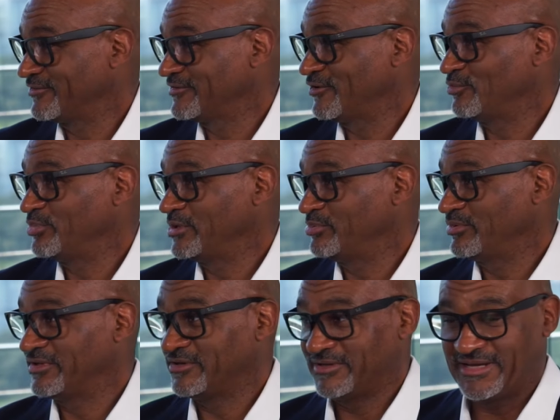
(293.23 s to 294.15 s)
or so
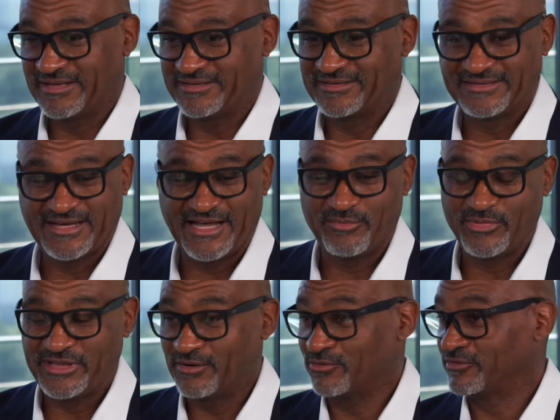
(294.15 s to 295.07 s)
people in, at the time,
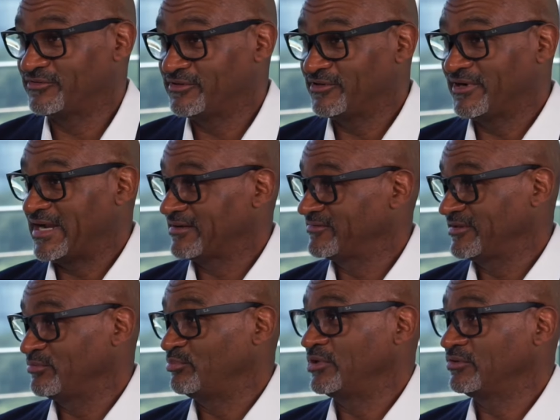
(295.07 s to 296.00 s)
and they were still
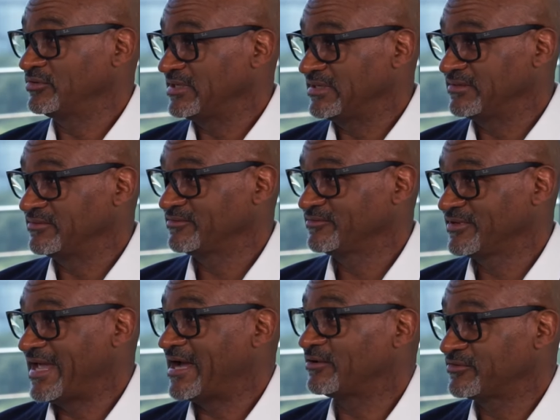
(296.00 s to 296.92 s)
actually building
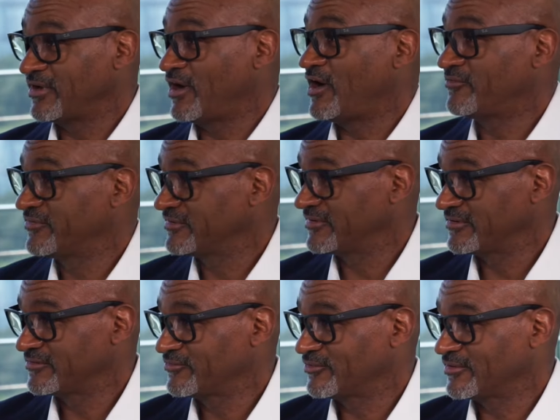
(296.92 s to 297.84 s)
out the
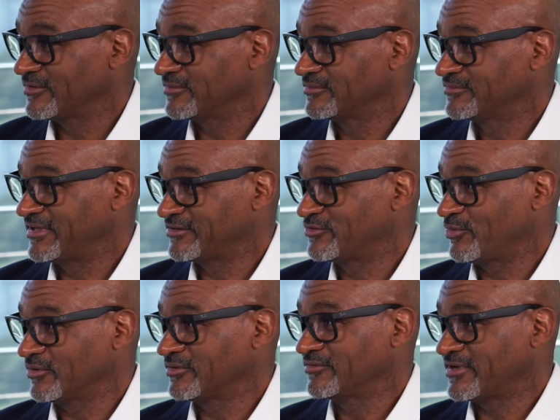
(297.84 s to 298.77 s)
offices for Texas
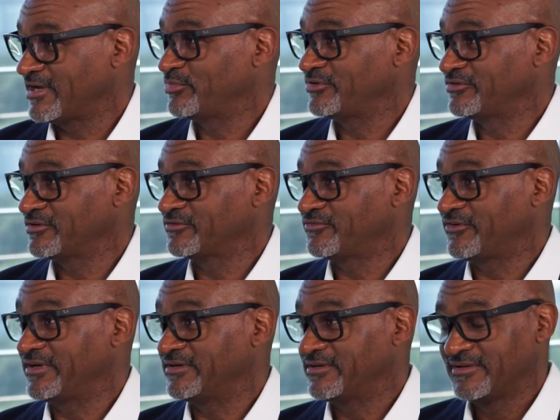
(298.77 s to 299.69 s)
Workers' Comp Insurance oh,
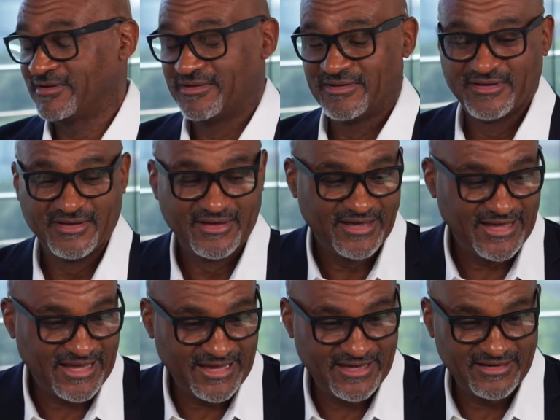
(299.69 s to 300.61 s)
wow. Fund.
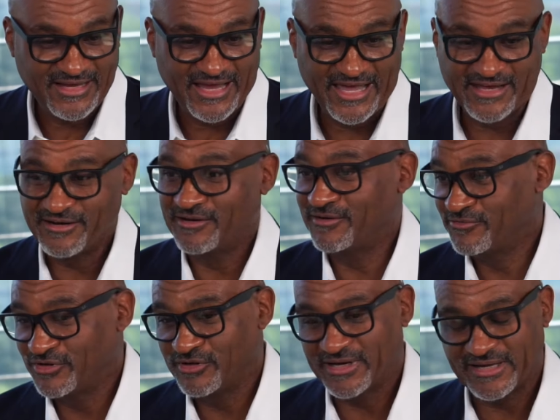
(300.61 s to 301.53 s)
And I had an
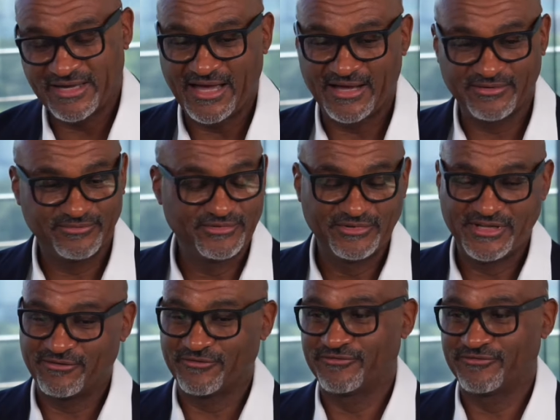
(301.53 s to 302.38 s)
interview, I, I'll never